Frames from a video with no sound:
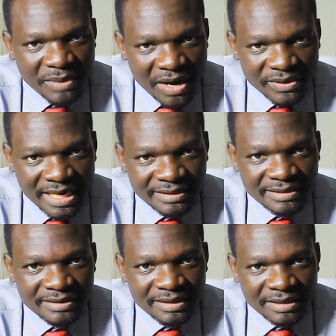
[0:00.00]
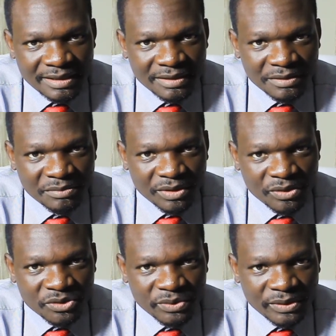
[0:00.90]
powders,
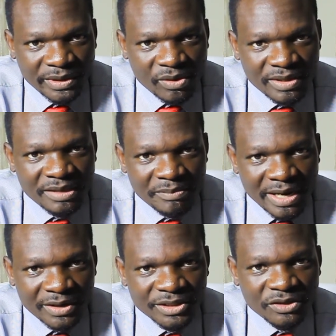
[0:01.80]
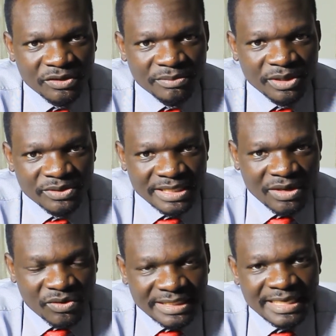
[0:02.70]
because we call them biological because they
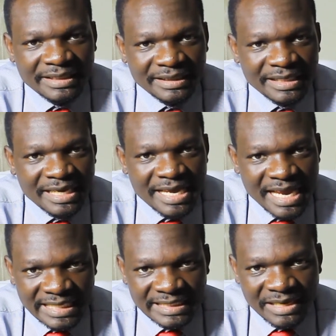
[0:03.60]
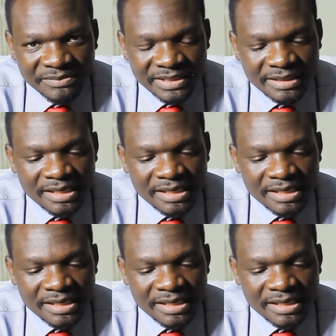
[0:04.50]
contain enzymes.